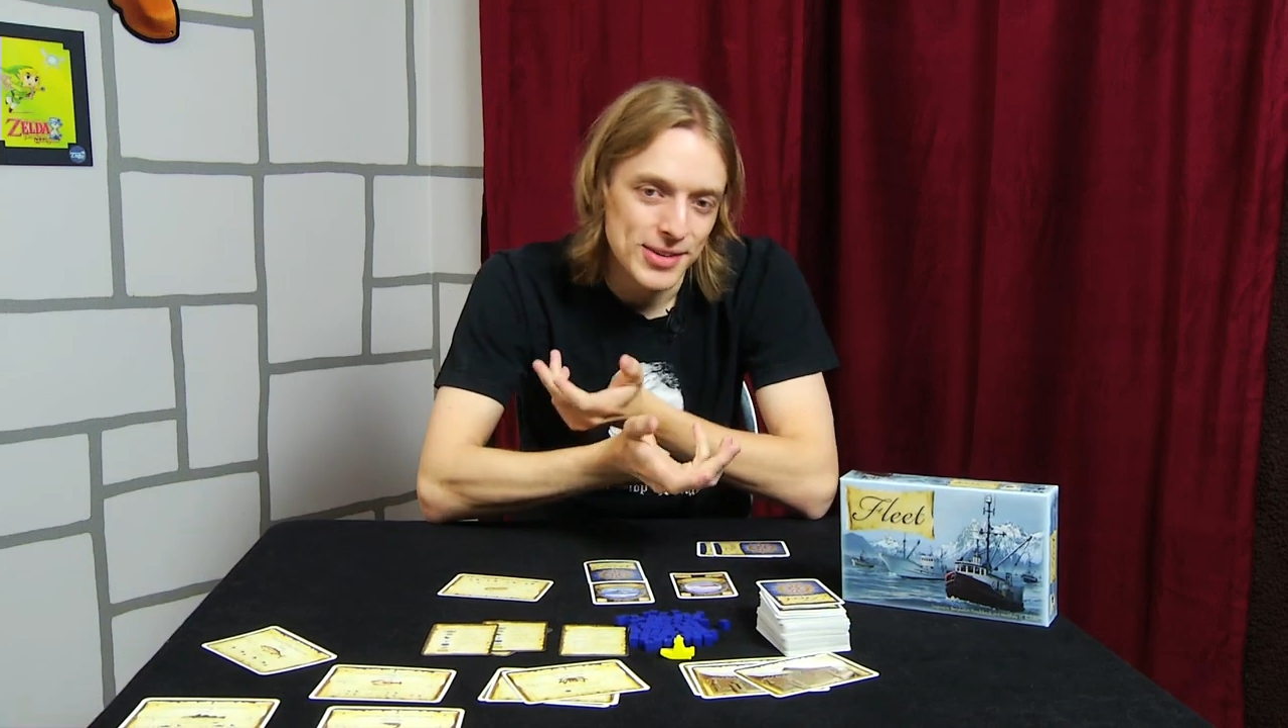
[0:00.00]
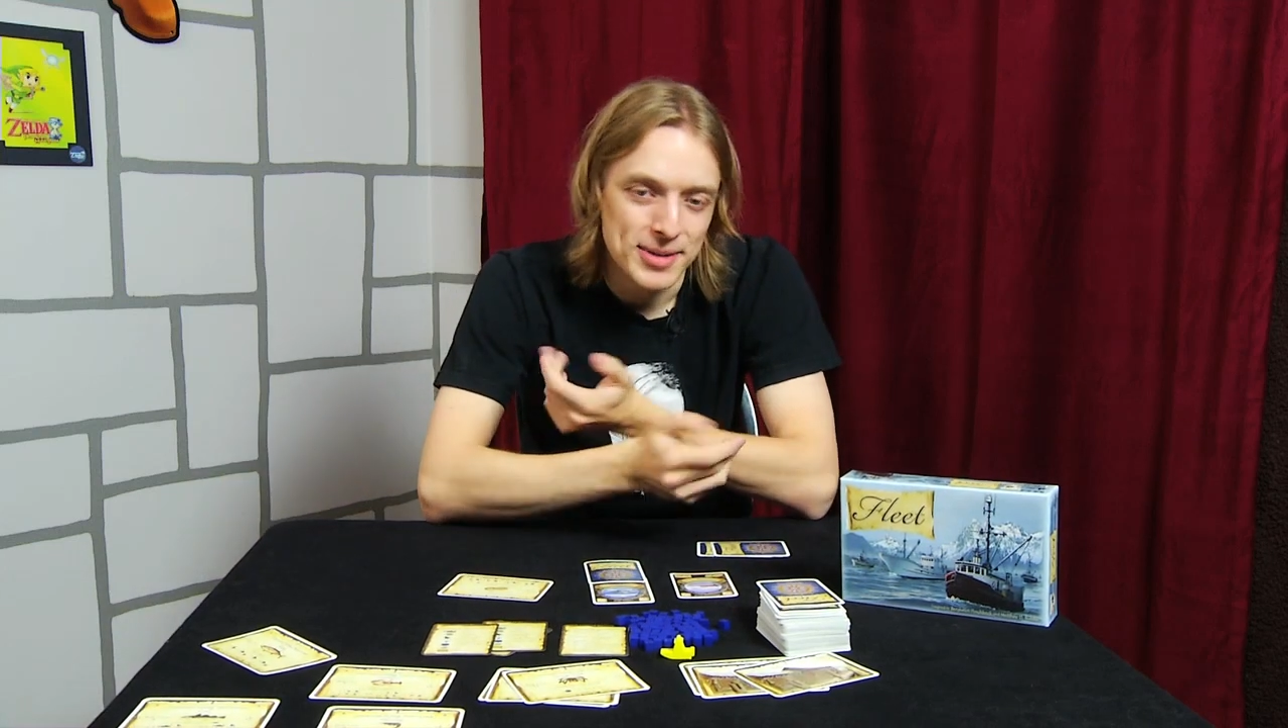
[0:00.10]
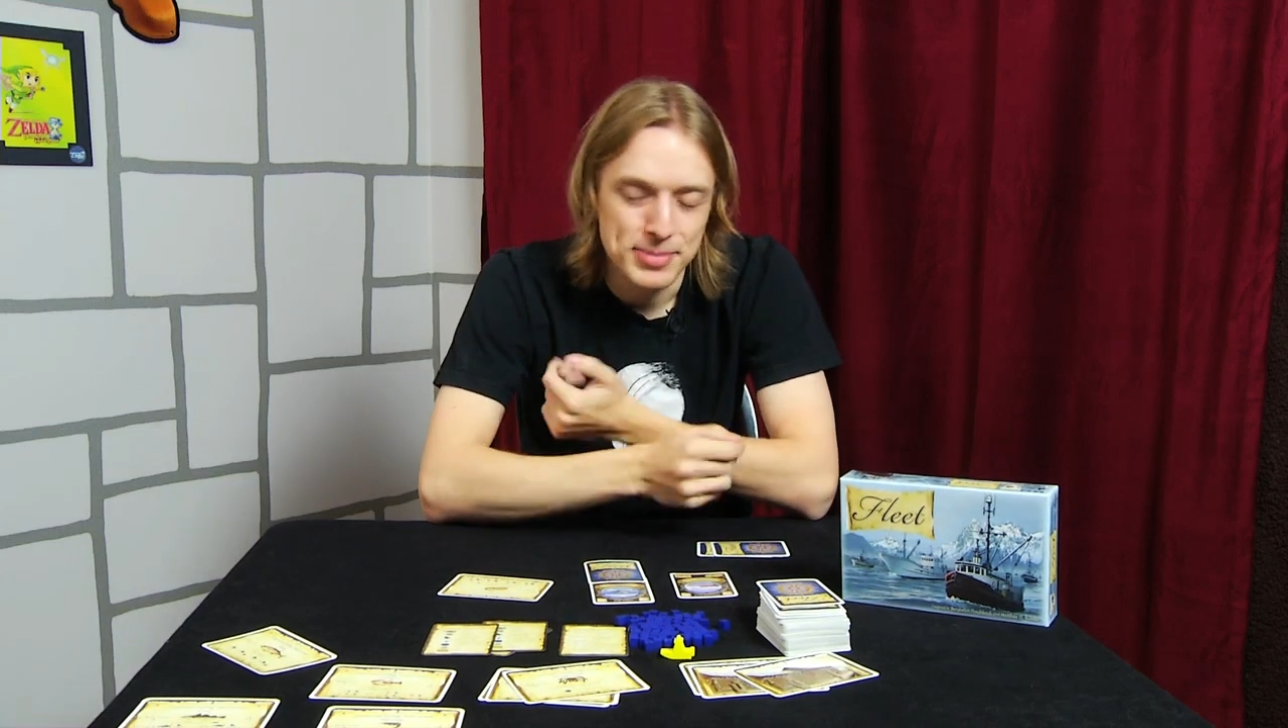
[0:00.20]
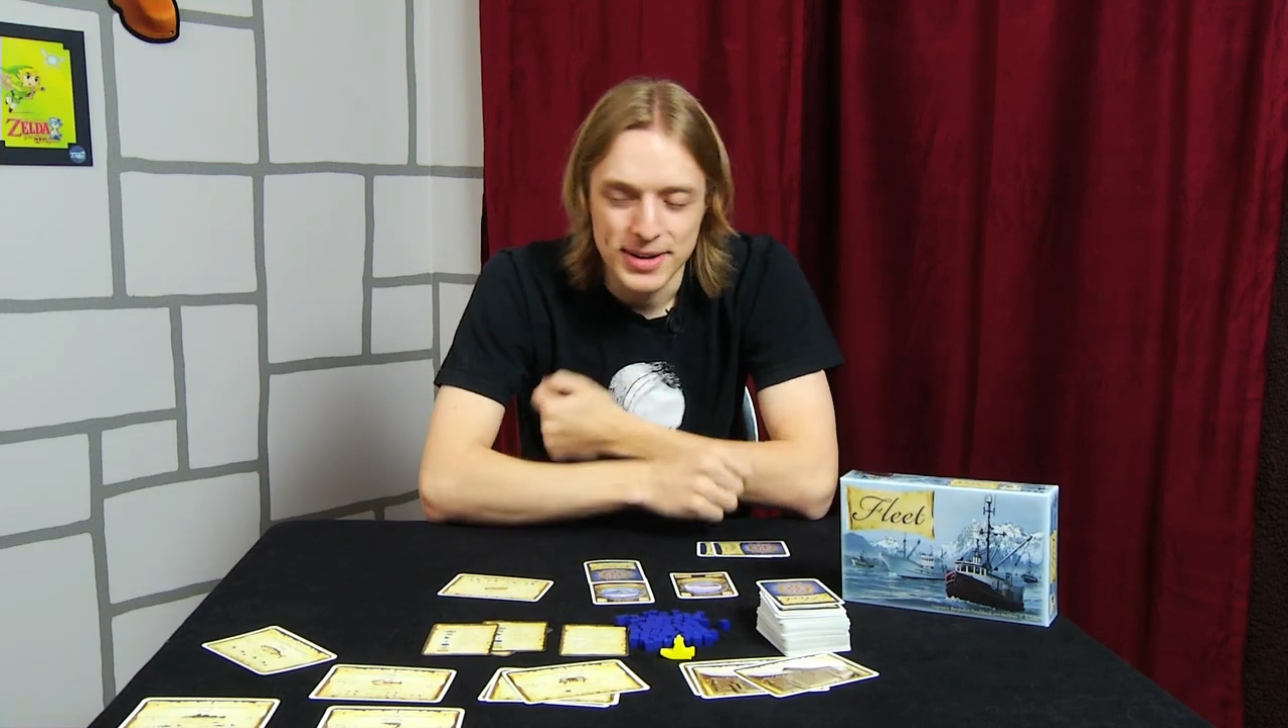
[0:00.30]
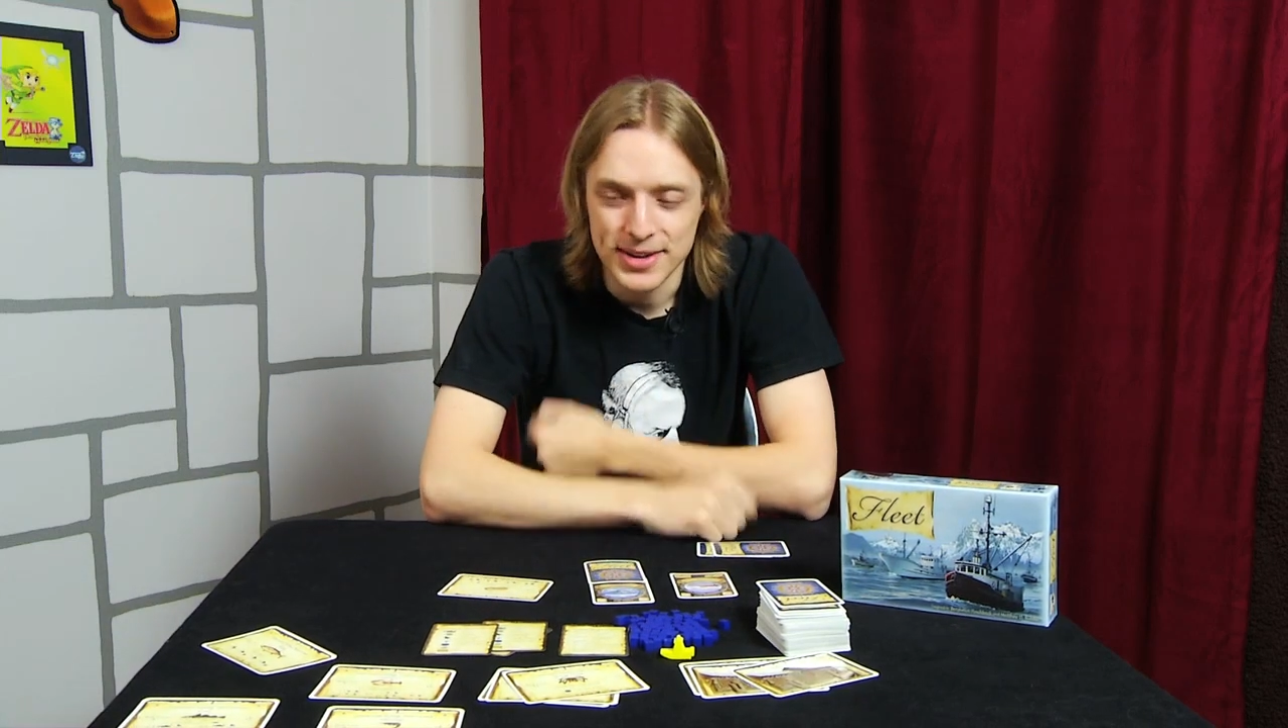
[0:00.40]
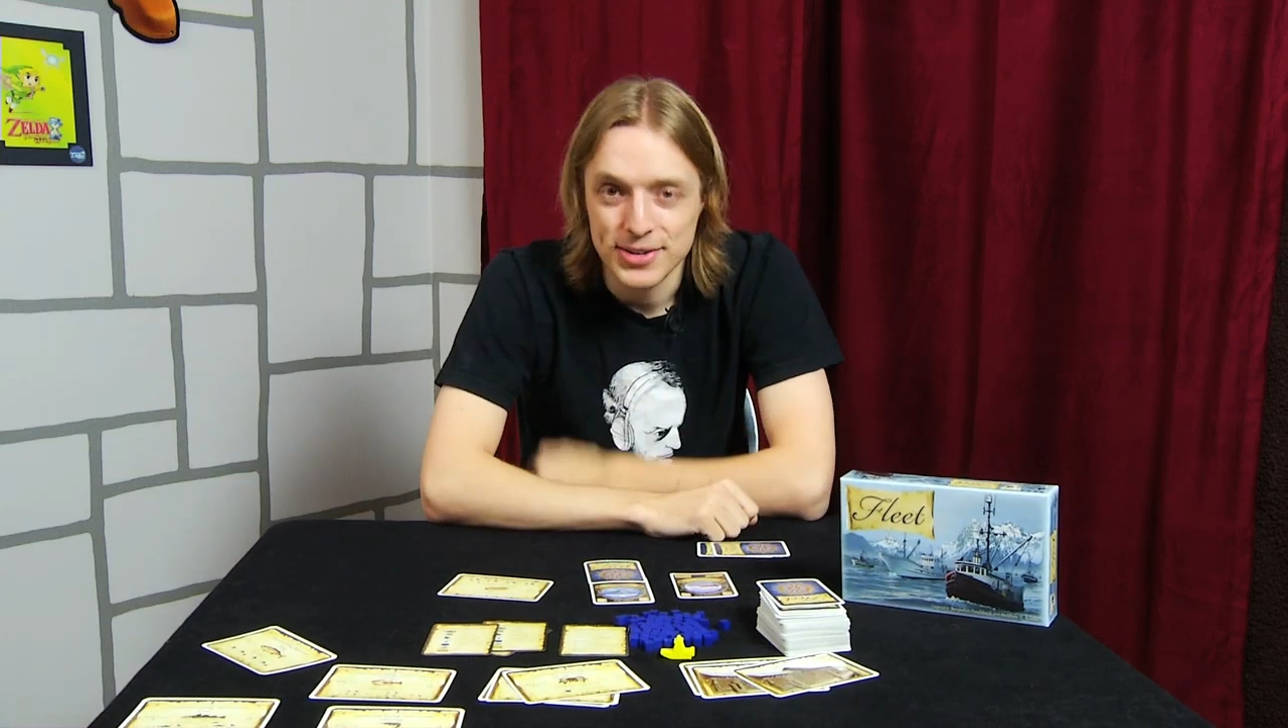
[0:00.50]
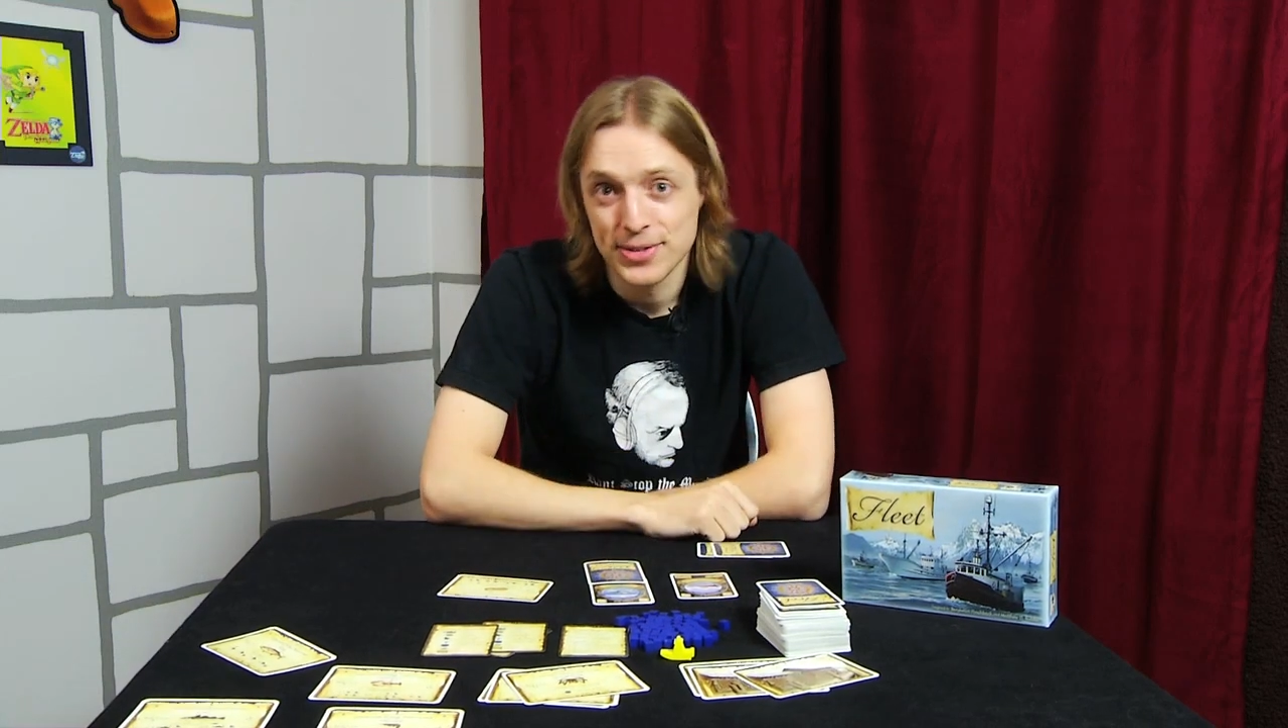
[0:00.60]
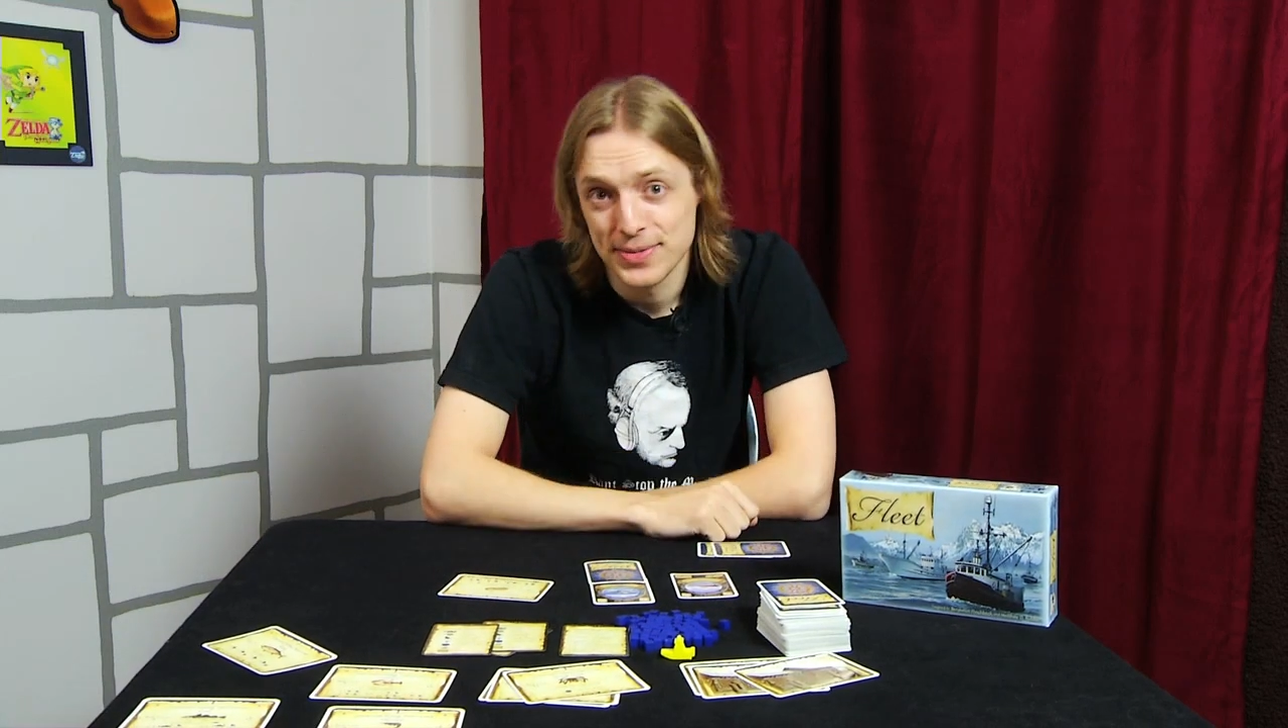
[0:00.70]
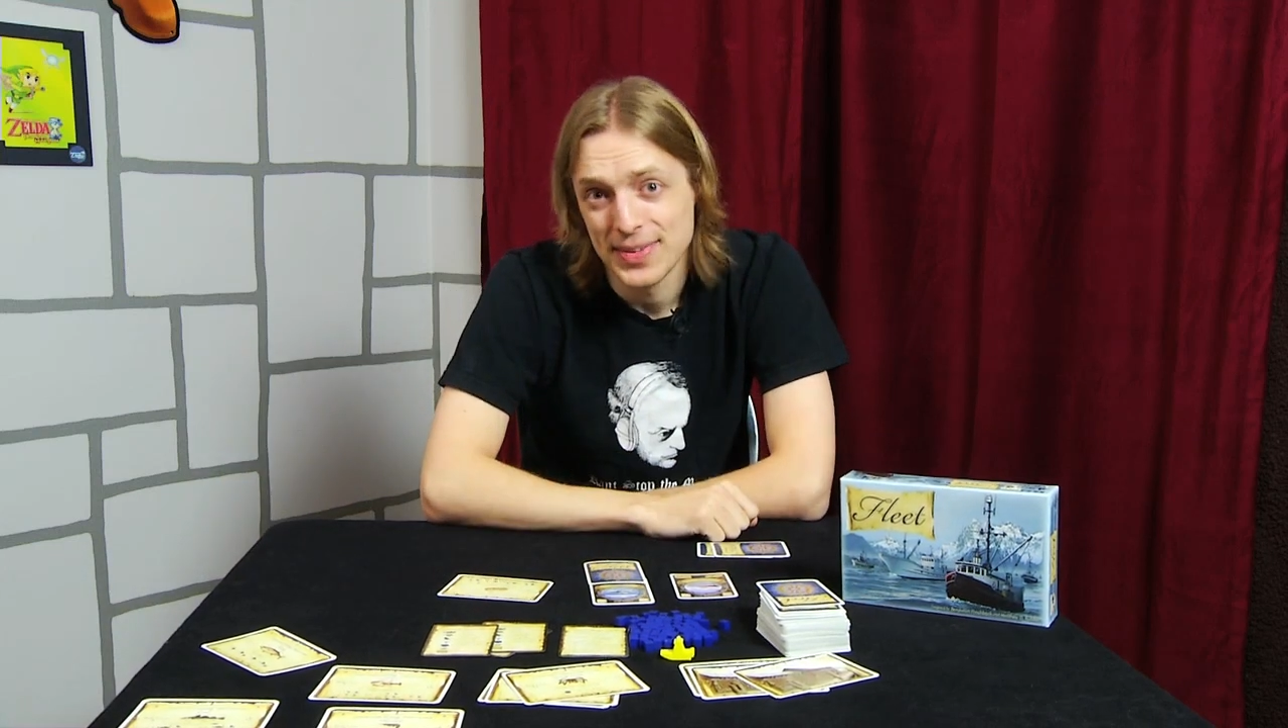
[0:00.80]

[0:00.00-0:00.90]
that because